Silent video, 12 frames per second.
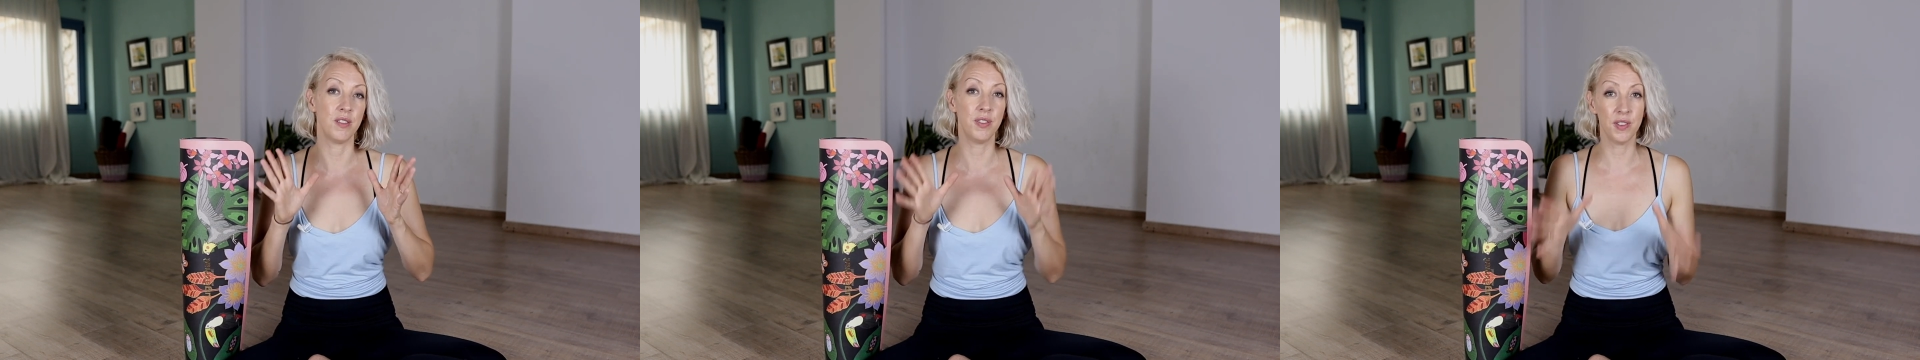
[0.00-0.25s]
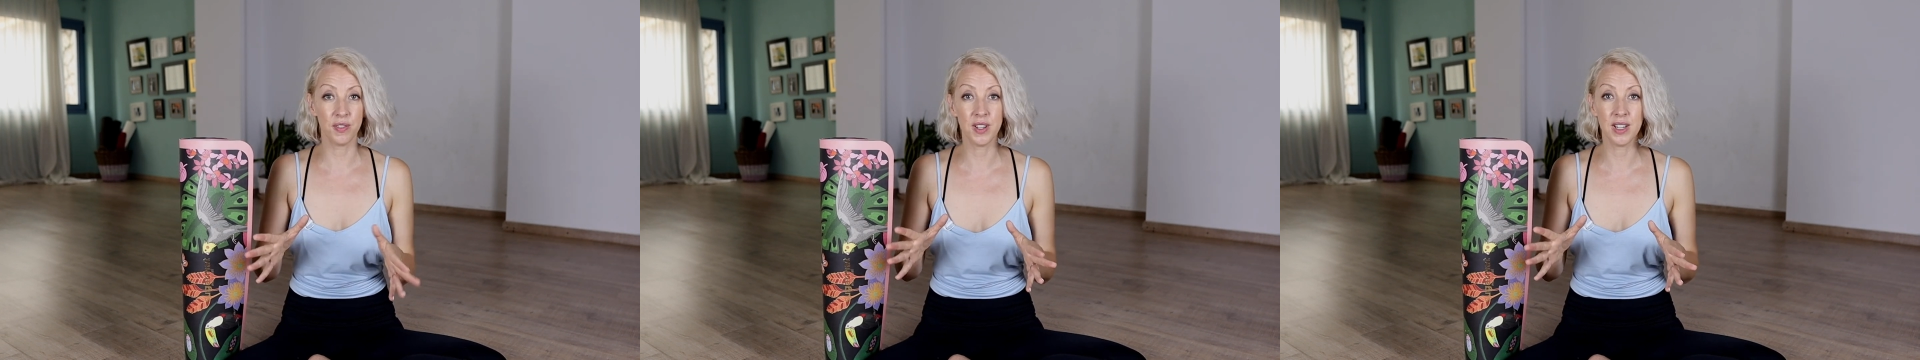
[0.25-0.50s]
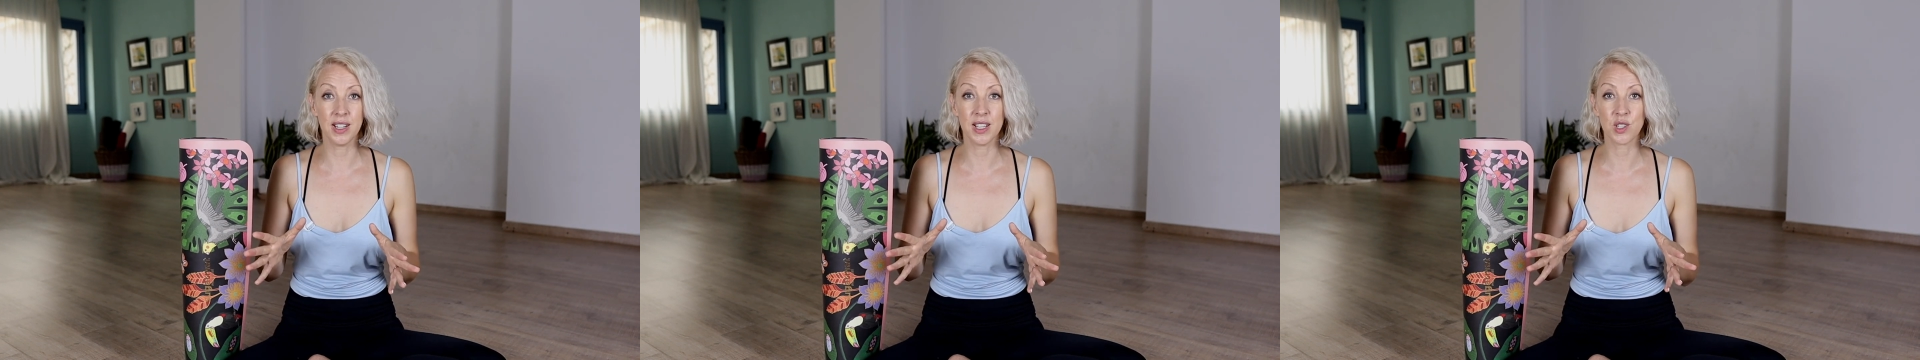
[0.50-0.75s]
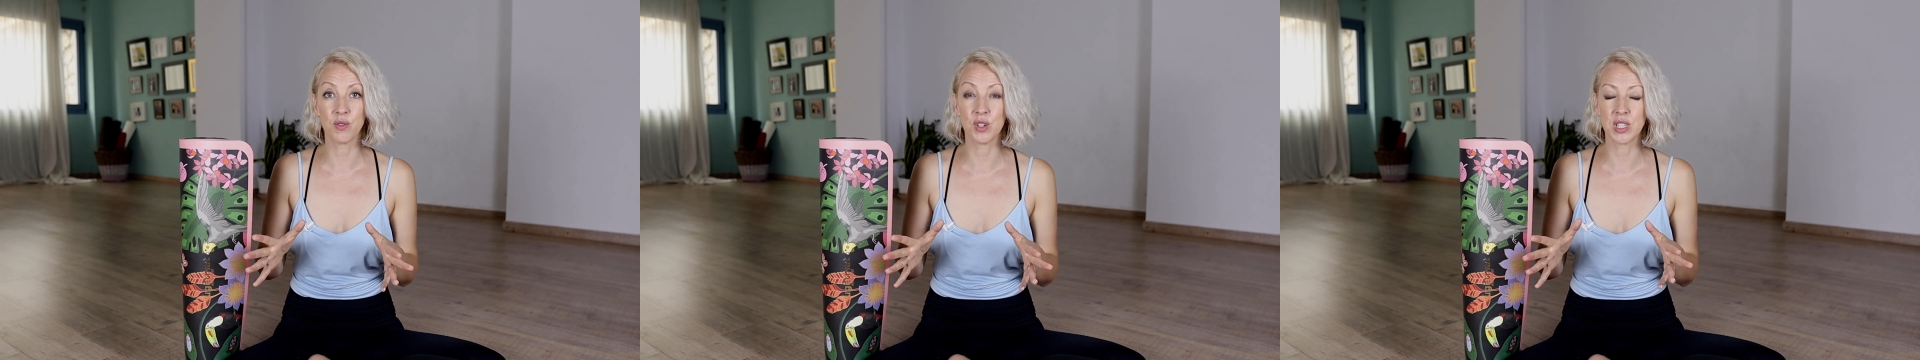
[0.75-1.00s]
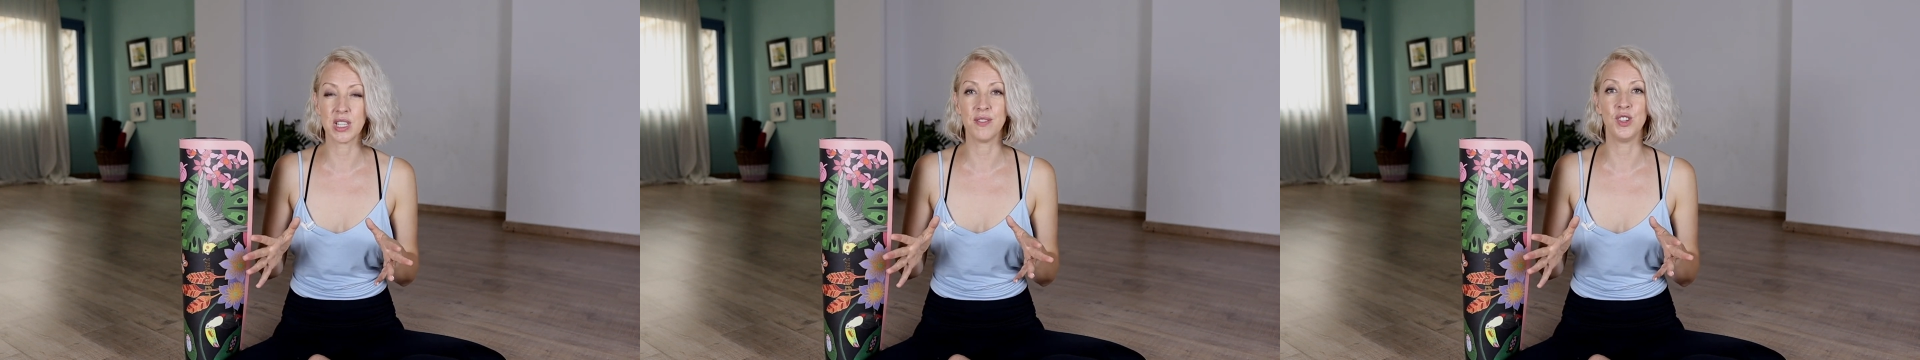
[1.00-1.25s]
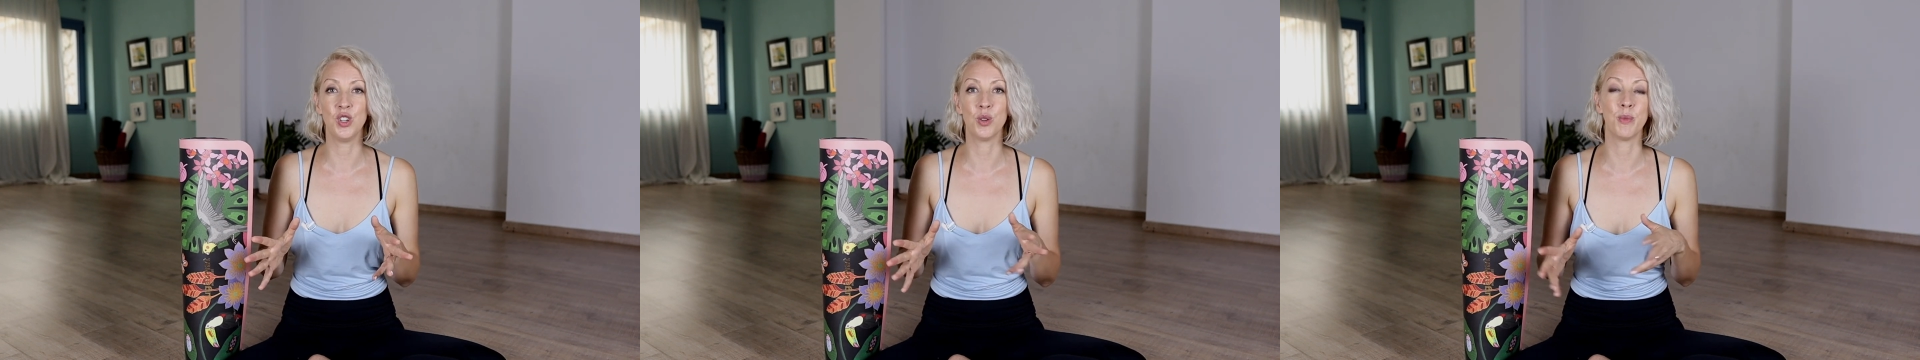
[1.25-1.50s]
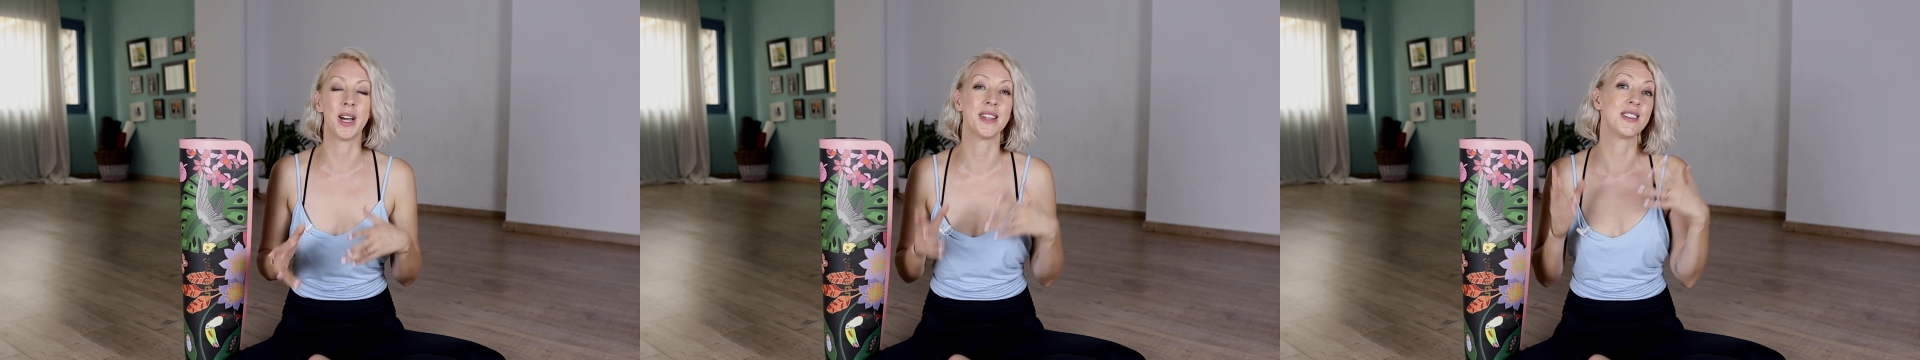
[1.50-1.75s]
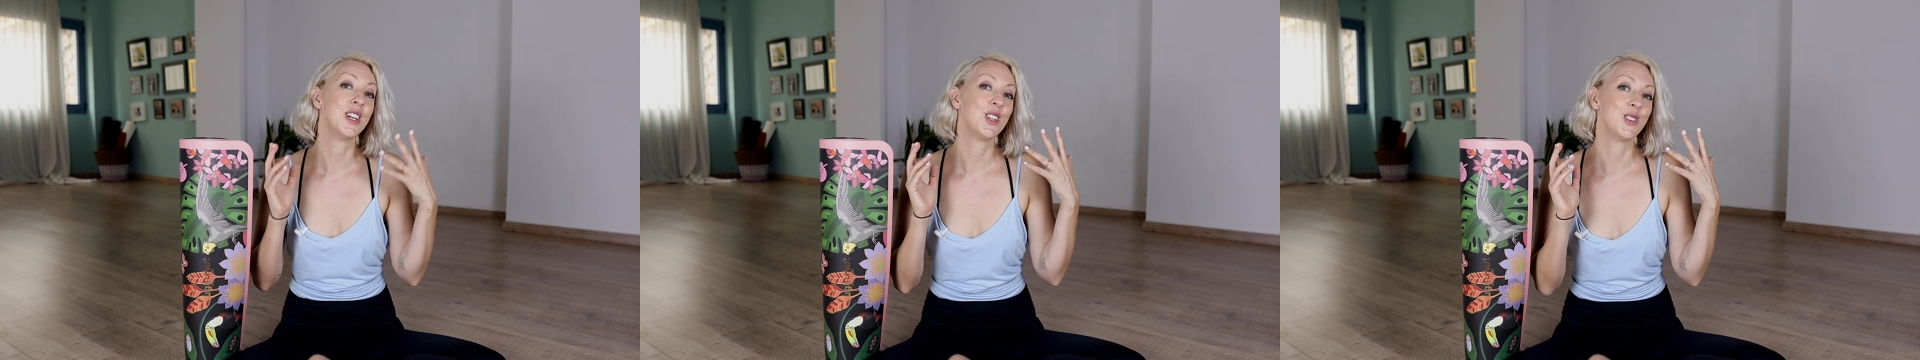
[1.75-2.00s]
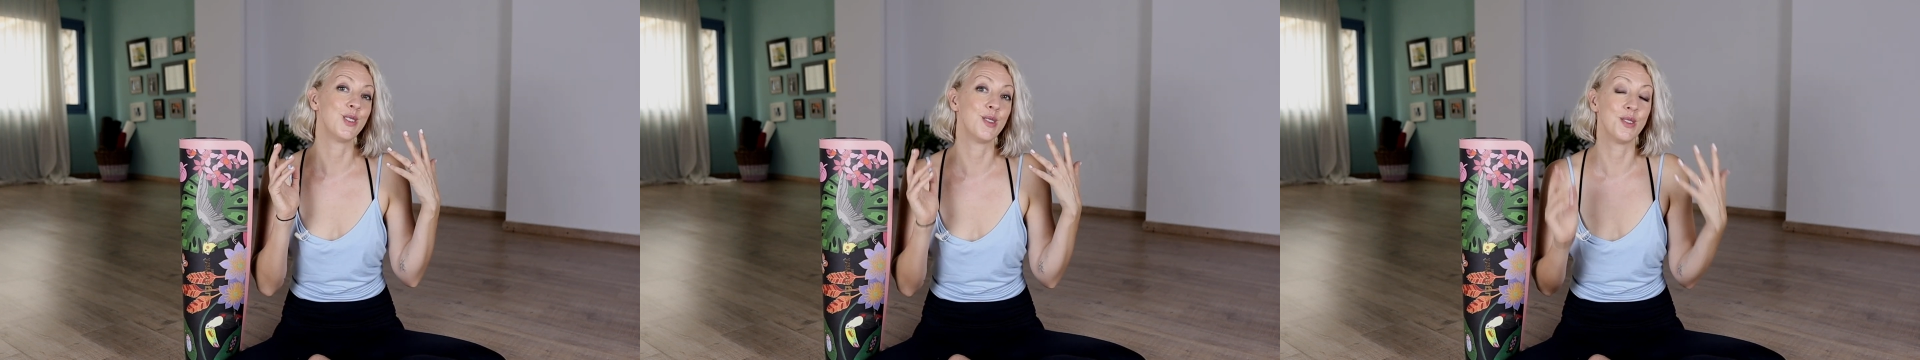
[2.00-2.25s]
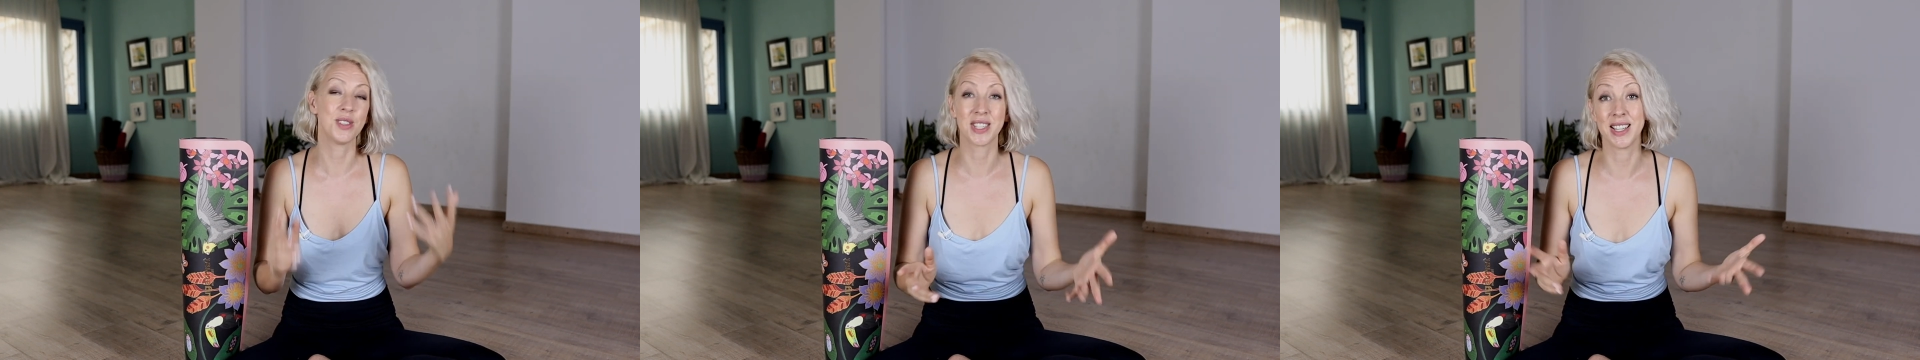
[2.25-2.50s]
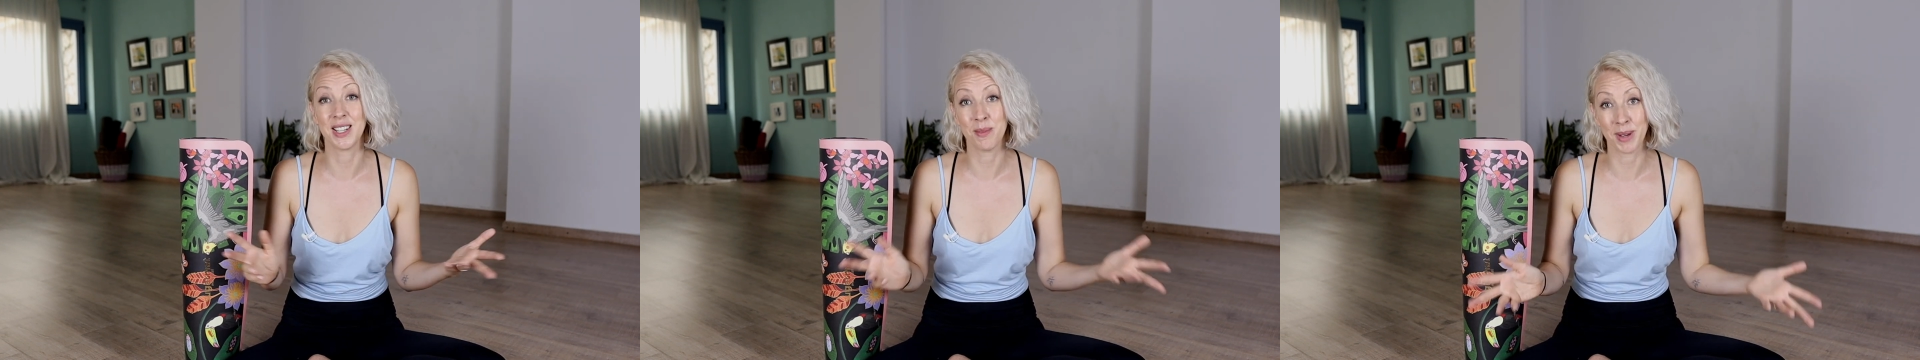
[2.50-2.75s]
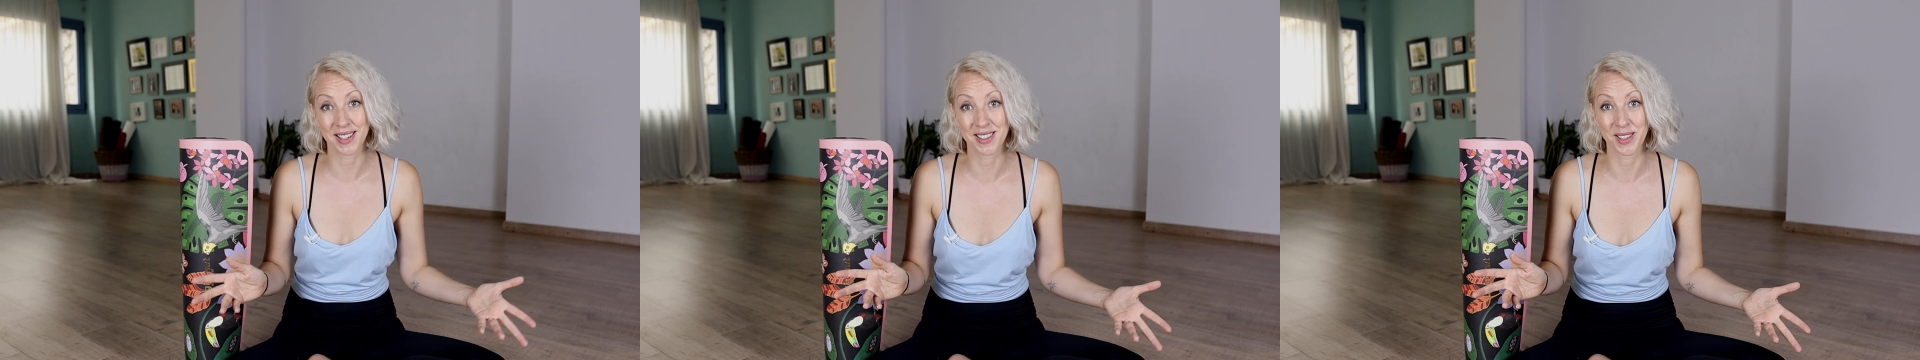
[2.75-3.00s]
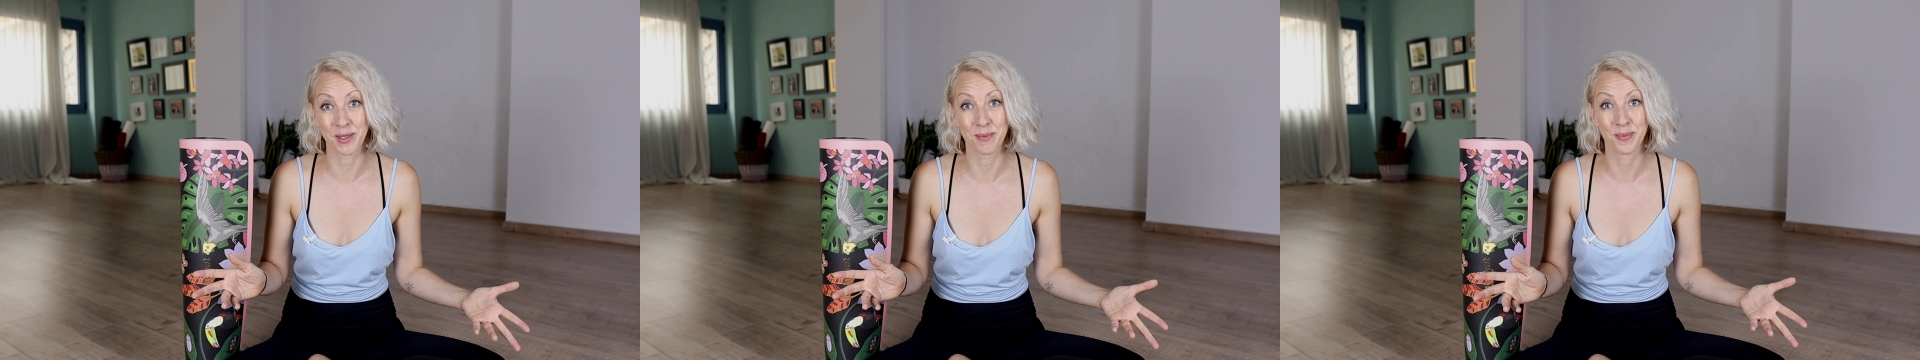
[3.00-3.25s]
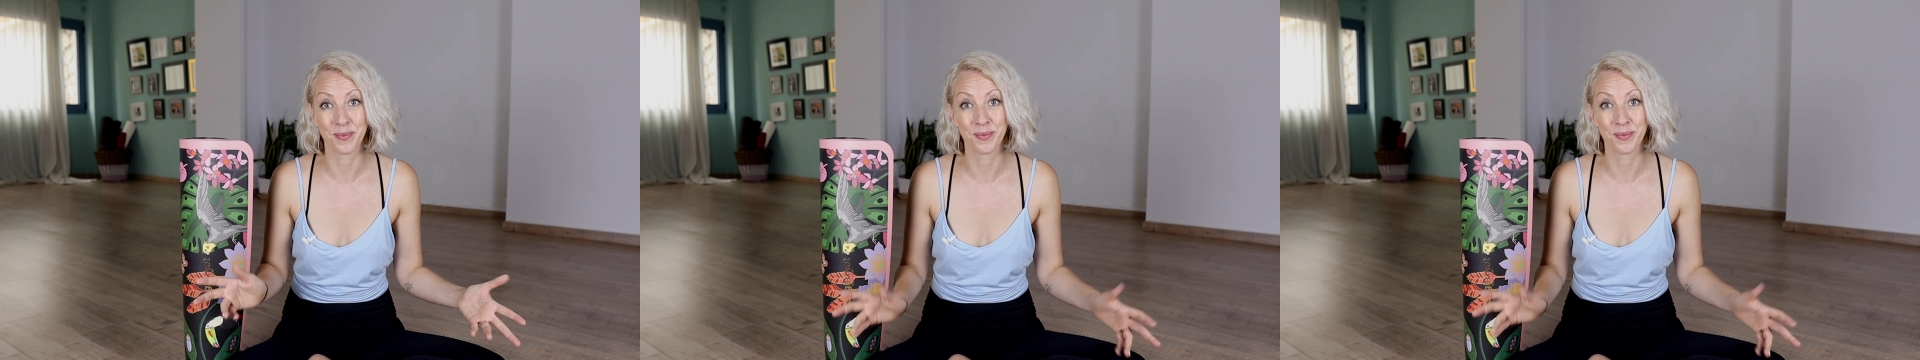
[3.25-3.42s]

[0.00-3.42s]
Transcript: 15 days of receiving your mat to send it back to them.